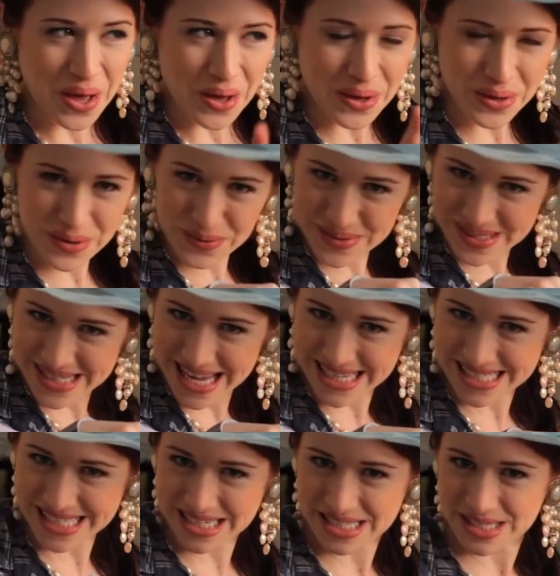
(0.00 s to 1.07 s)
who's that
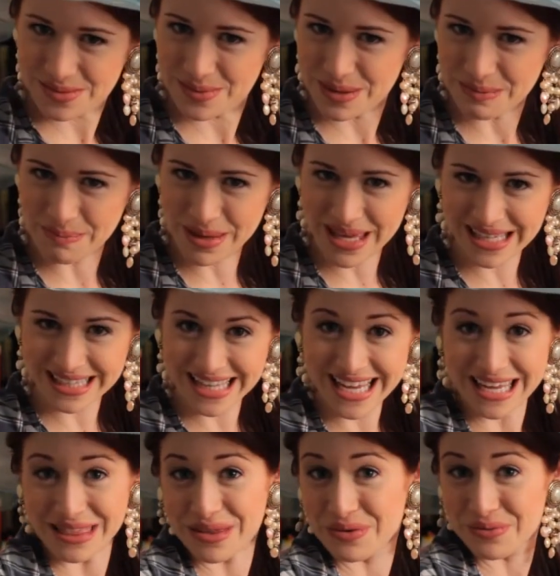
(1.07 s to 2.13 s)
dancing with Bing
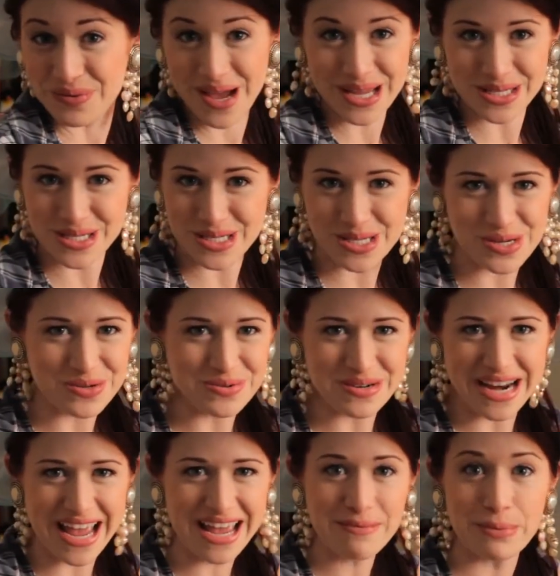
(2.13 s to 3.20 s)
Lee, the rich new
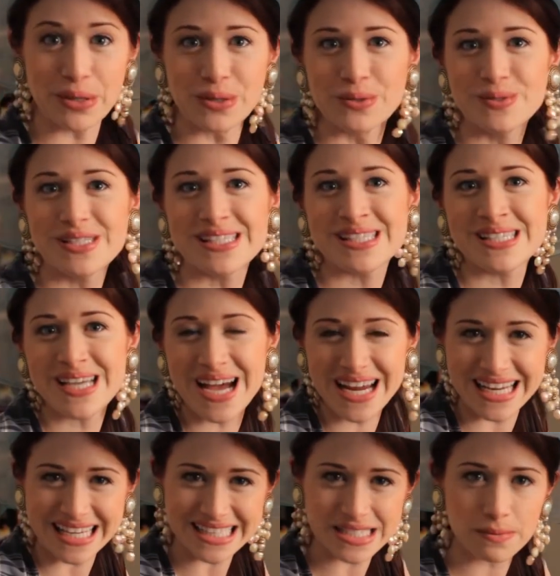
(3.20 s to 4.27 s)
neighbor who's
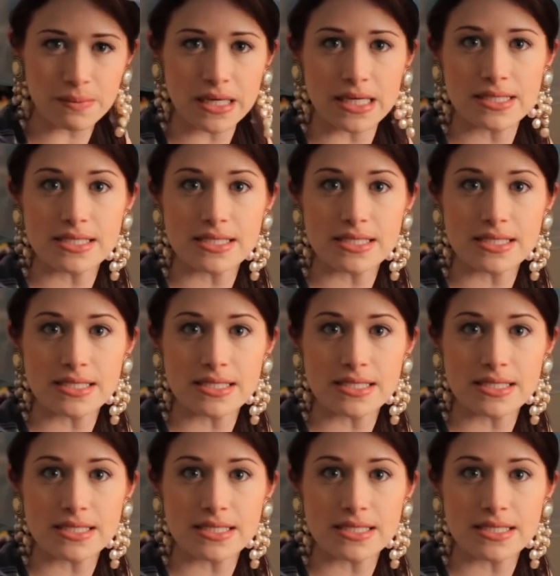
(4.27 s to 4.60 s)
studying to be a